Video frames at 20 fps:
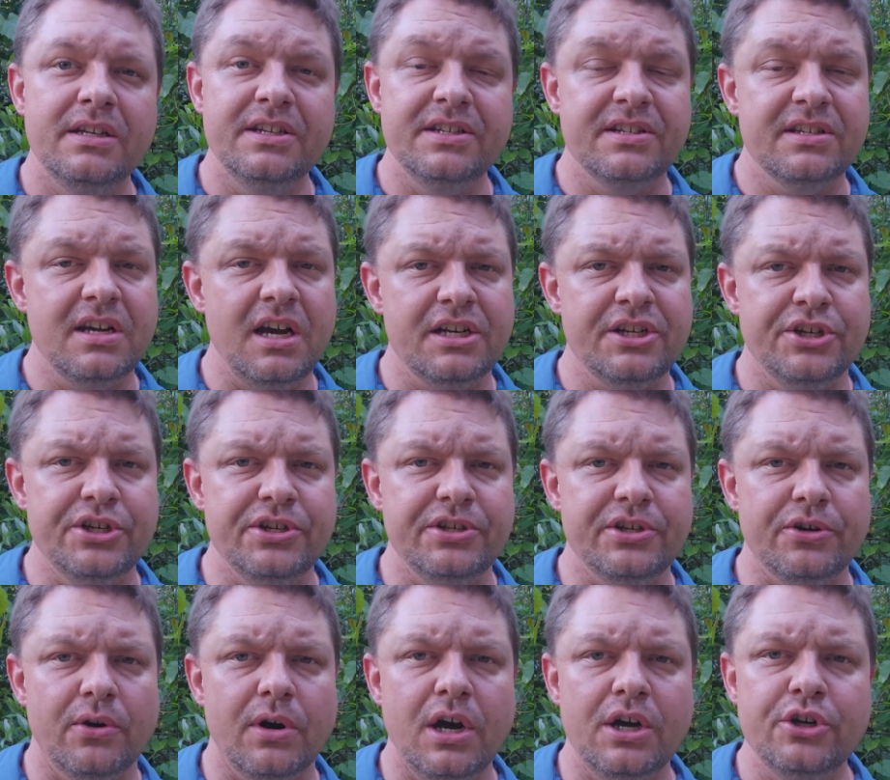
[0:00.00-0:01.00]

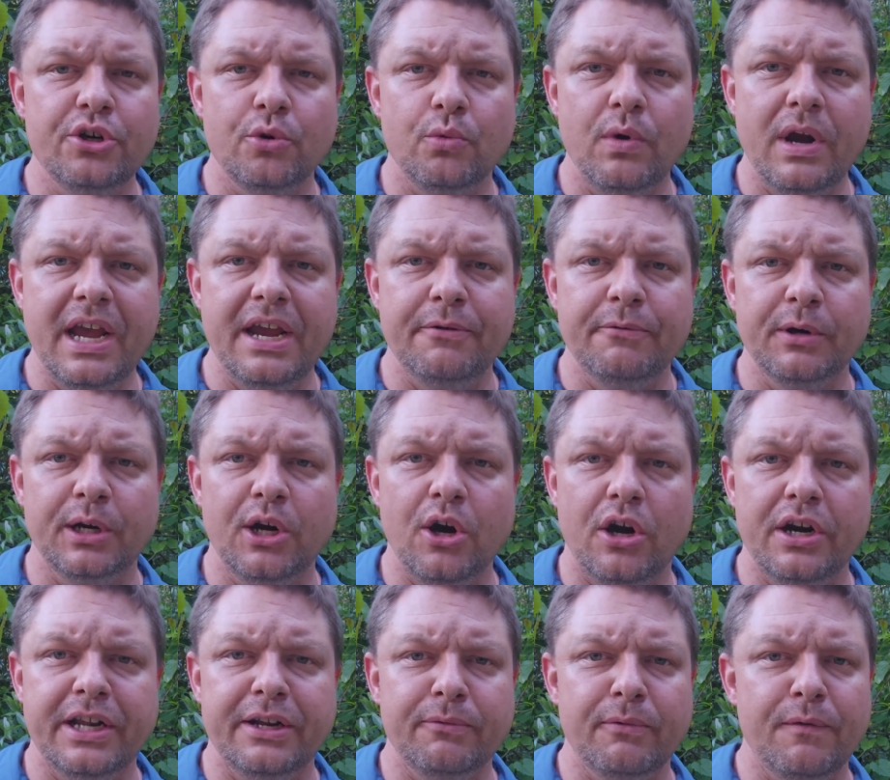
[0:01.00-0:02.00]
Discussions are underway
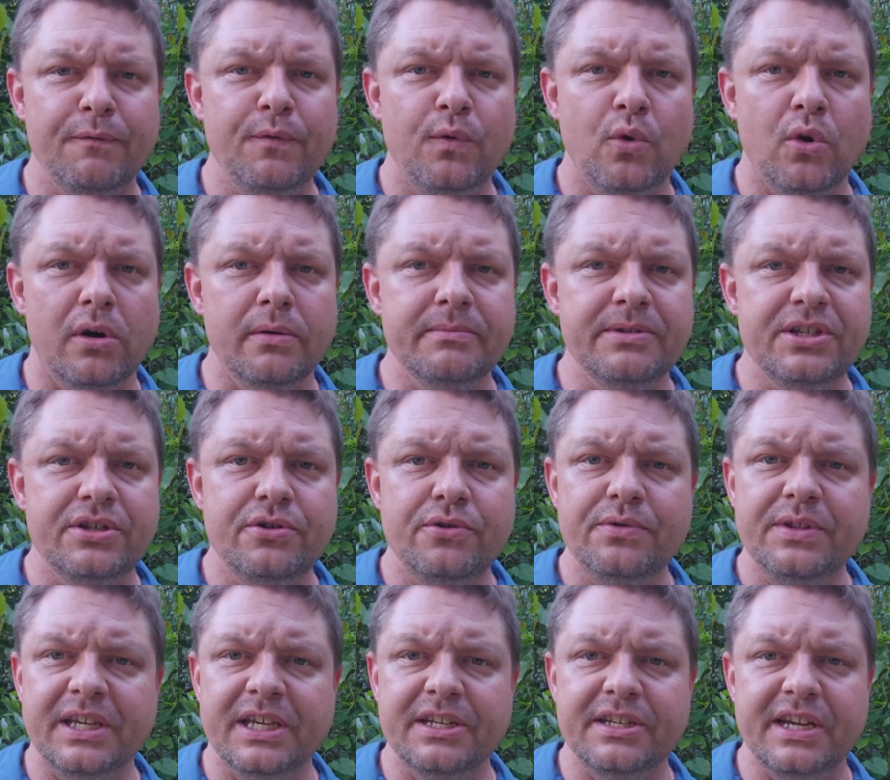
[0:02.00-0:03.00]
regarding reforms
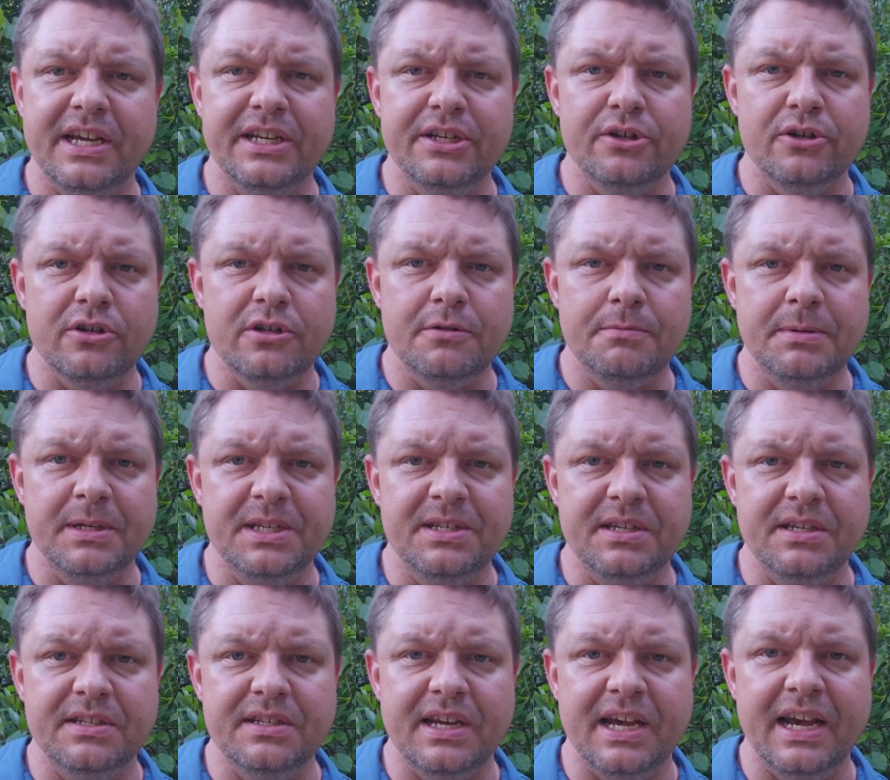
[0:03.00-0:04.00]
to the Endangered
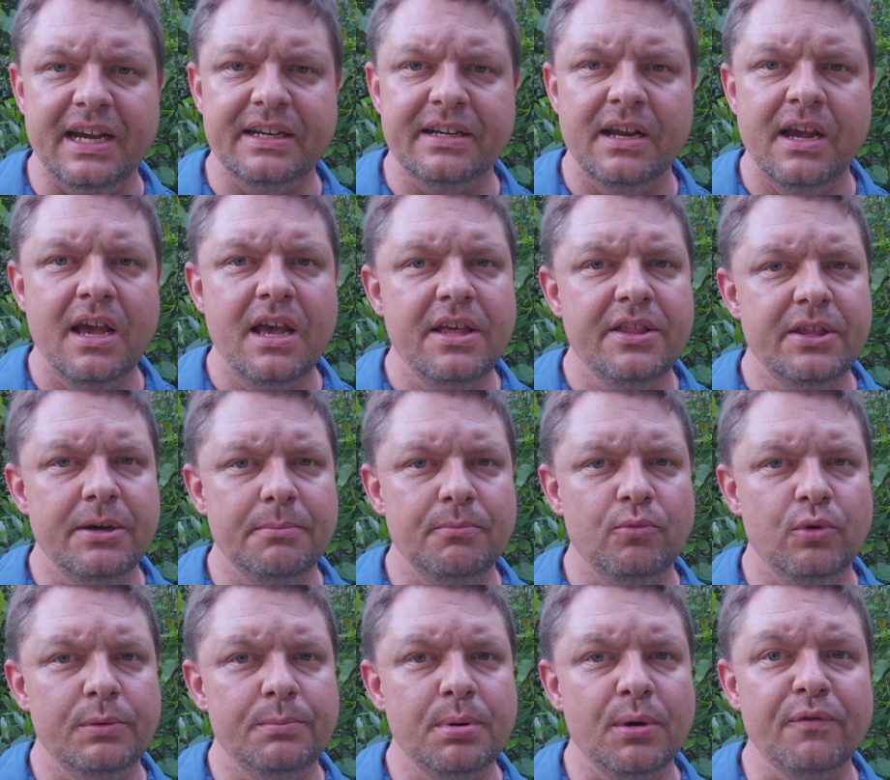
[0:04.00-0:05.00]
Species Act that
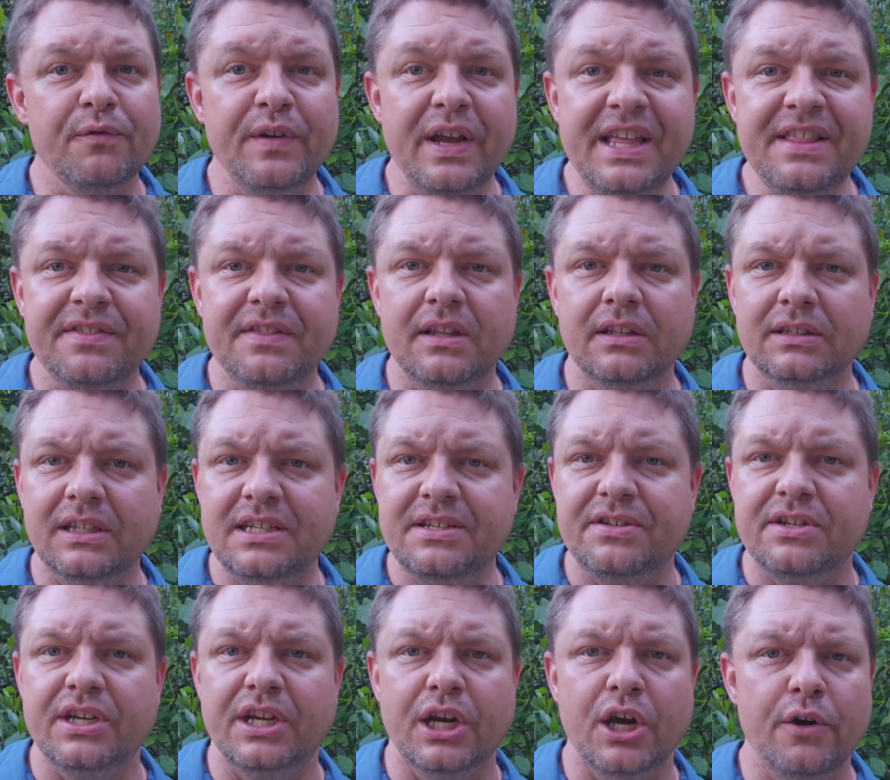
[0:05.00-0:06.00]
would prevent the
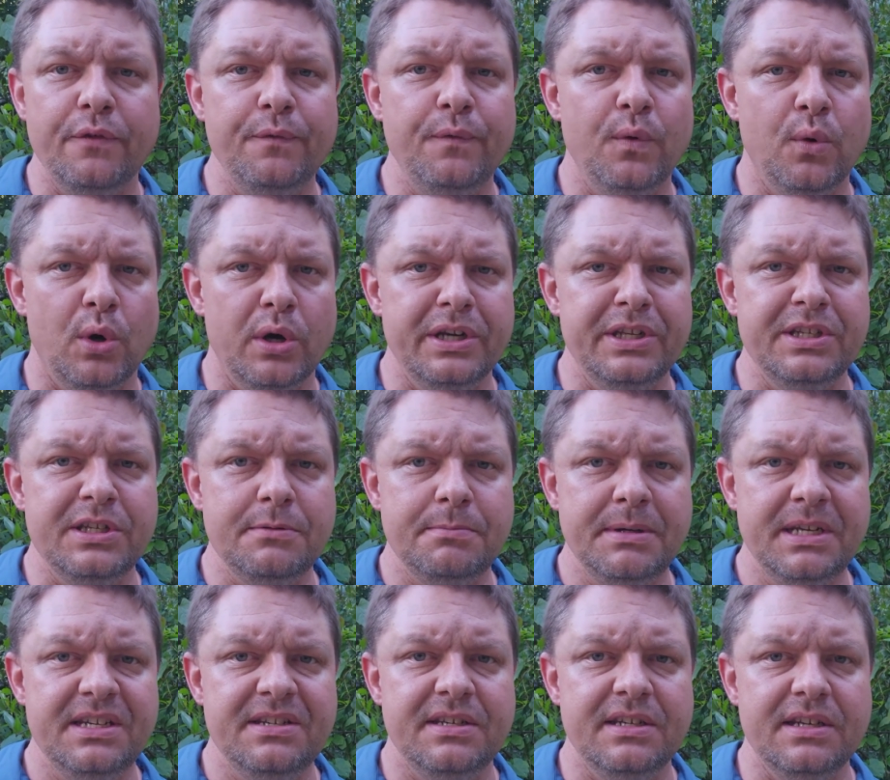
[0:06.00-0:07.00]
listing of foreign
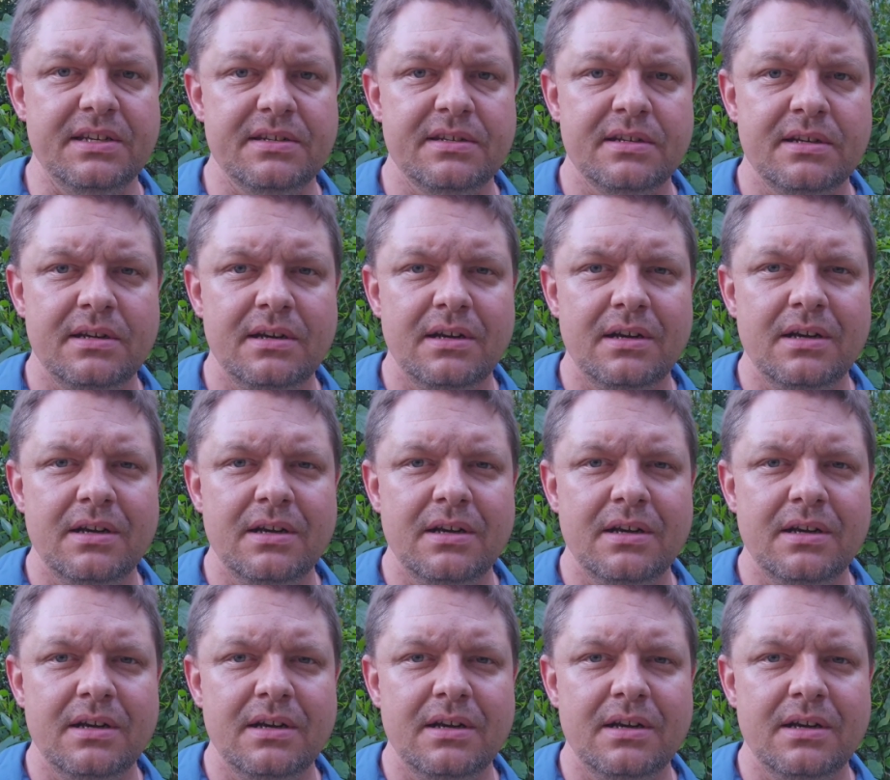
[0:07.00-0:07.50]
species.